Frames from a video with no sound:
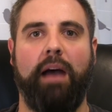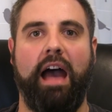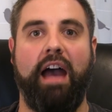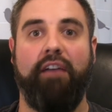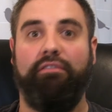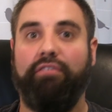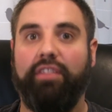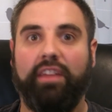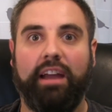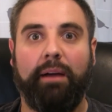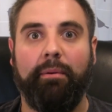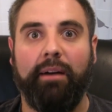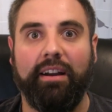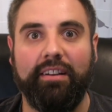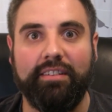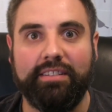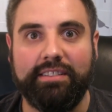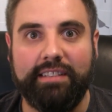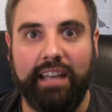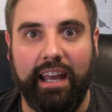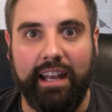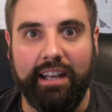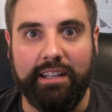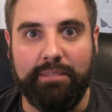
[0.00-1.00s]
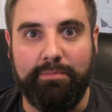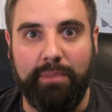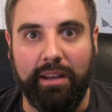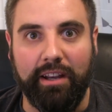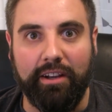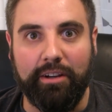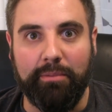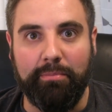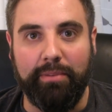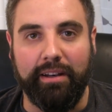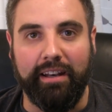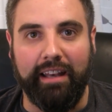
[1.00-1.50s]
Everything I might have said has been
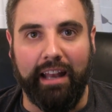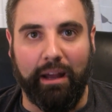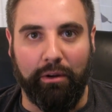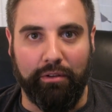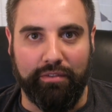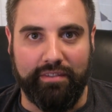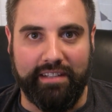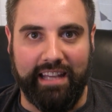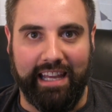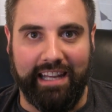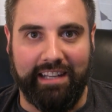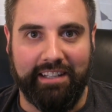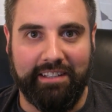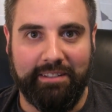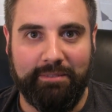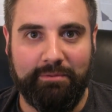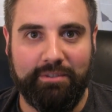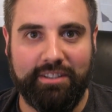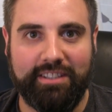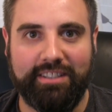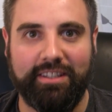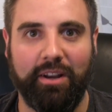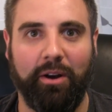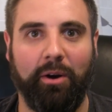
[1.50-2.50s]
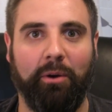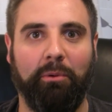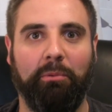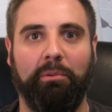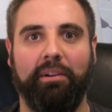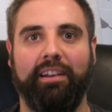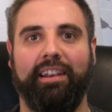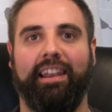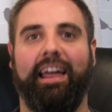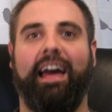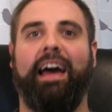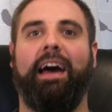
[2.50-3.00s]
completely out of date. So
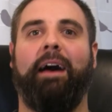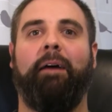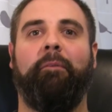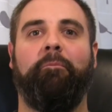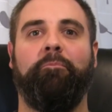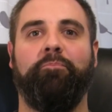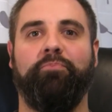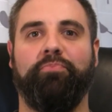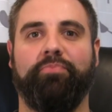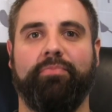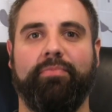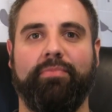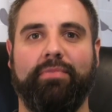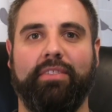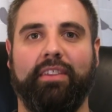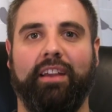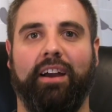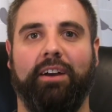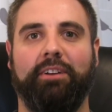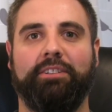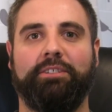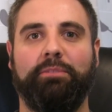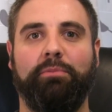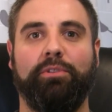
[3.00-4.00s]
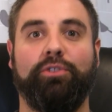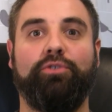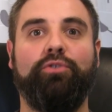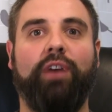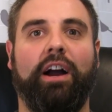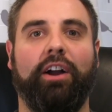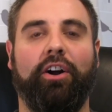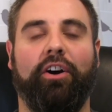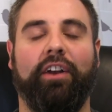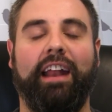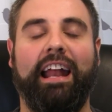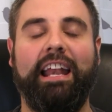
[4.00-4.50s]
we'll
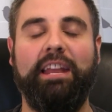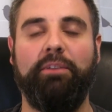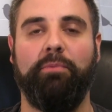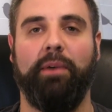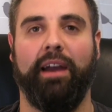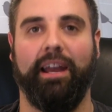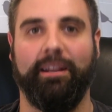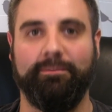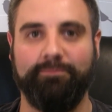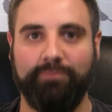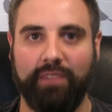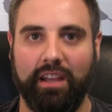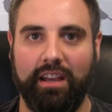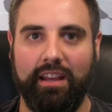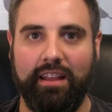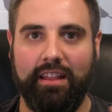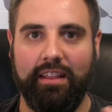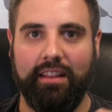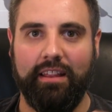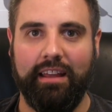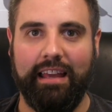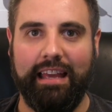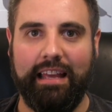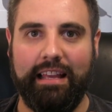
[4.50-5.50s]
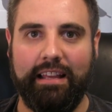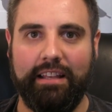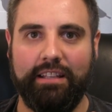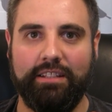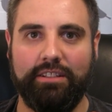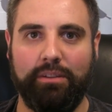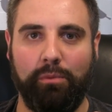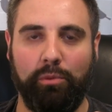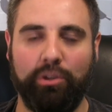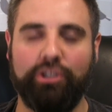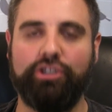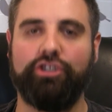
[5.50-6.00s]
crack on anyway.
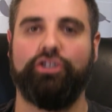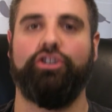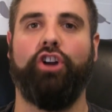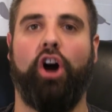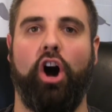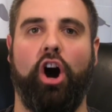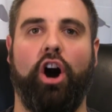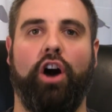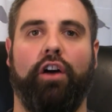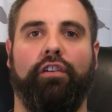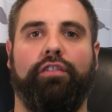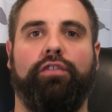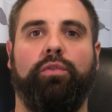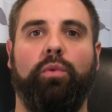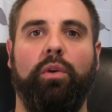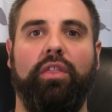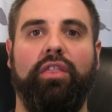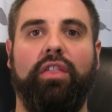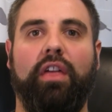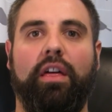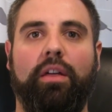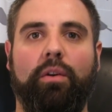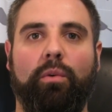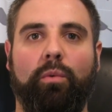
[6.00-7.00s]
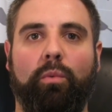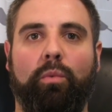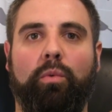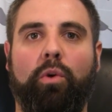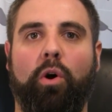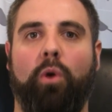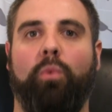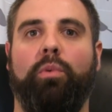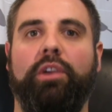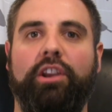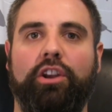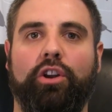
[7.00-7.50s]
So we'll start off with
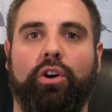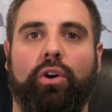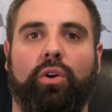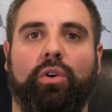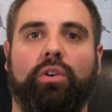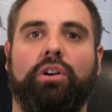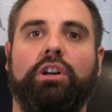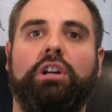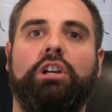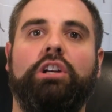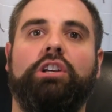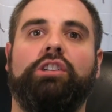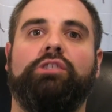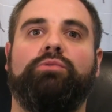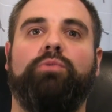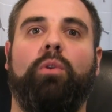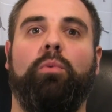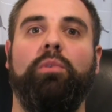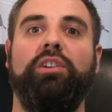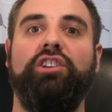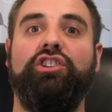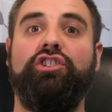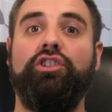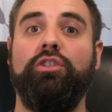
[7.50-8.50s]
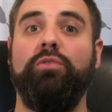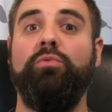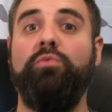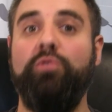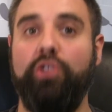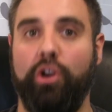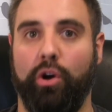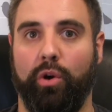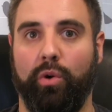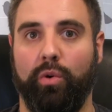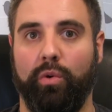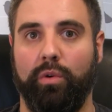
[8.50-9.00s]
what we know. So what we do
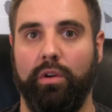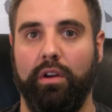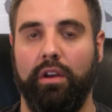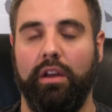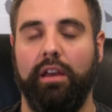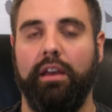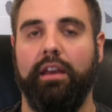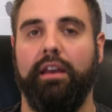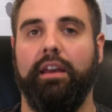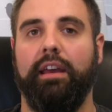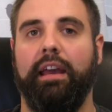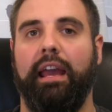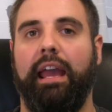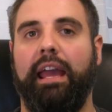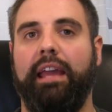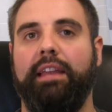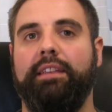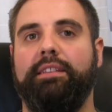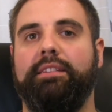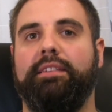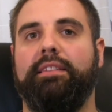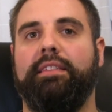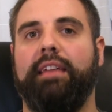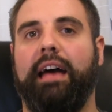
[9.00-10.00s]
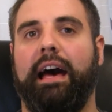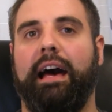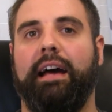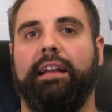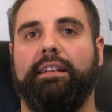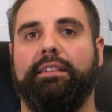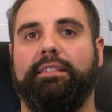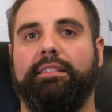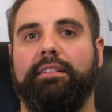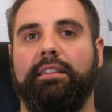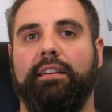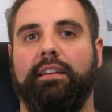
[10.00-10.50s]
know is
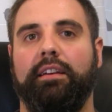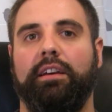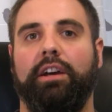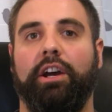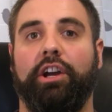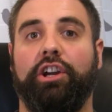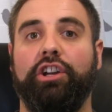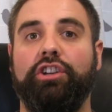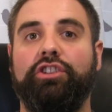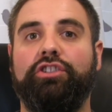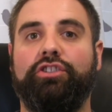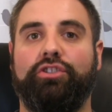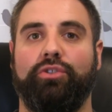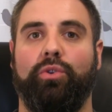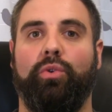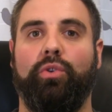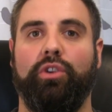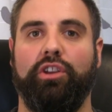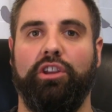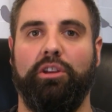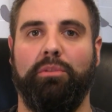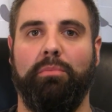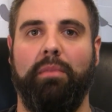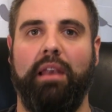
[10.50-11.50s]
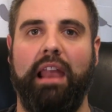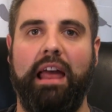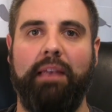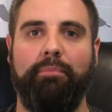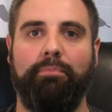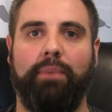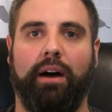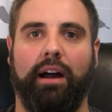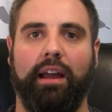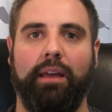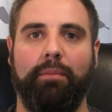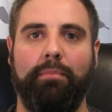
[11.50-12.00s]
that a consortium
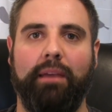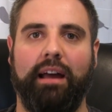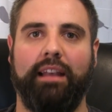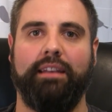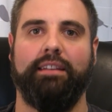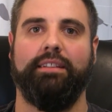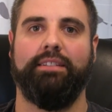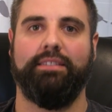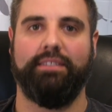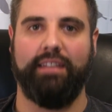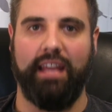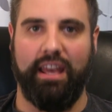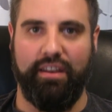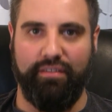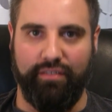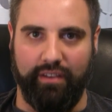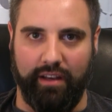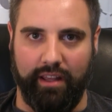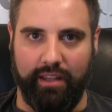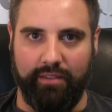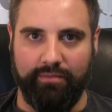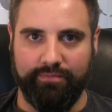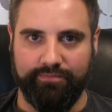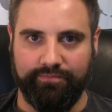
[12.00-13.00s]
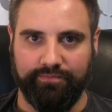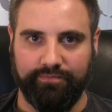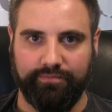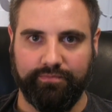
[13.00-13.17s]
led by Amanda Staveley,